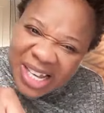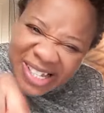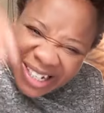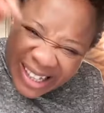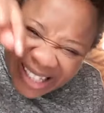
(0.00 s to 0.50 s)
a
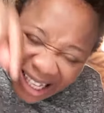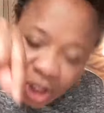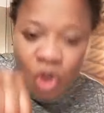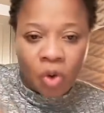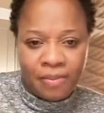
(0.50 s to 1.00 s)
lesson in
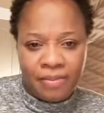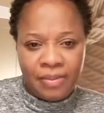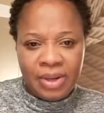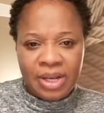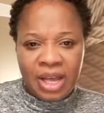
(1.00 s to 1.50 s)
that storm.
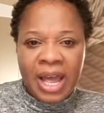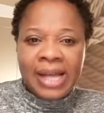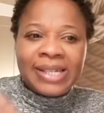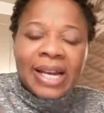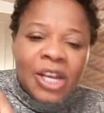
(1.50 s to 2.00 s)

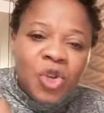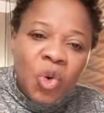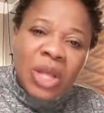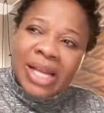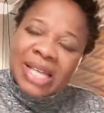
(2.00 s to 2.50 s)
Telling
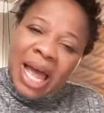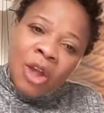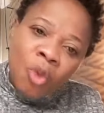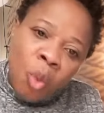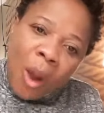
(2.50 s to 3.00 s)
you that
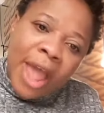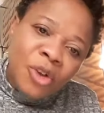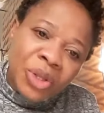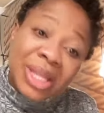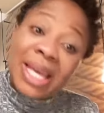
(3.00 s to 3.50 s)
where
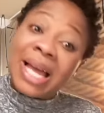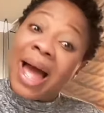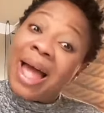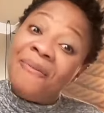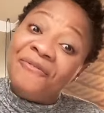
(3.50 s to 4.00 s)
you think
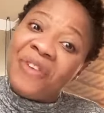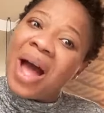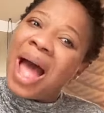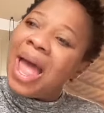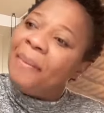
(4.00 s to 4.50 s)
I am
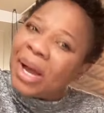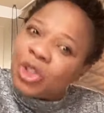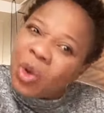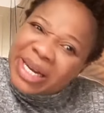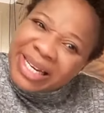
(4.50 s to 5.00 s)
far, I am
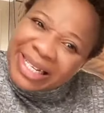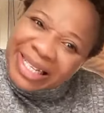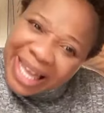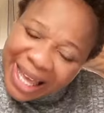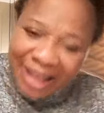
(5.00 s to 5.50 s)
actually
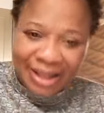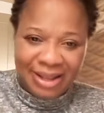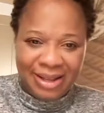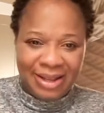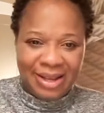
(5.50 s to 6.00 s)
there.
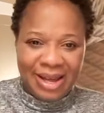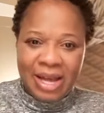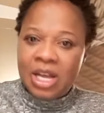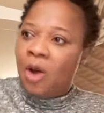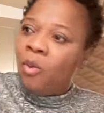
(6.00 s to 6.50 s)

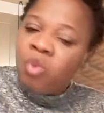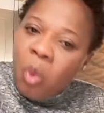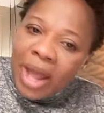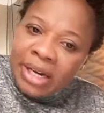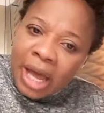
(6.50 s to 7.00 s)

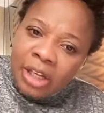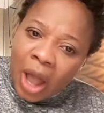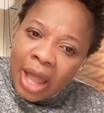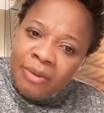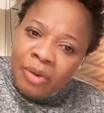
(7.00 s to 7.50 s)
When
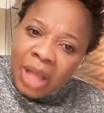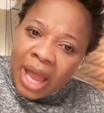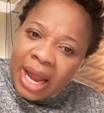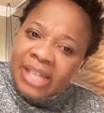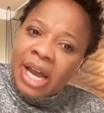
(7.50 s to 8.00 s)
uh,
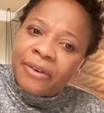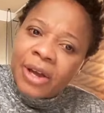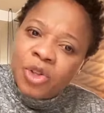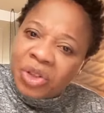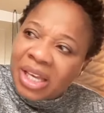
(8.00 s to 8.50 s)
Elijah
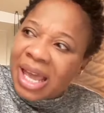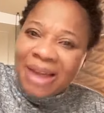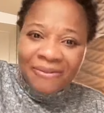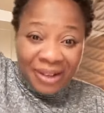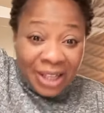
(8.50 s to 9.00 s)
ran to the
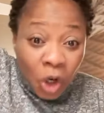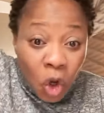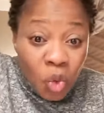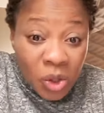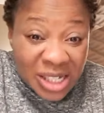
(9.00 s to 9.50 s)
cave, the
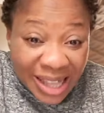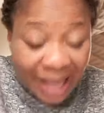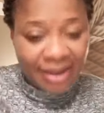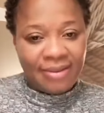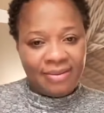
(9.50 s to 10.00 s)
Lord was there.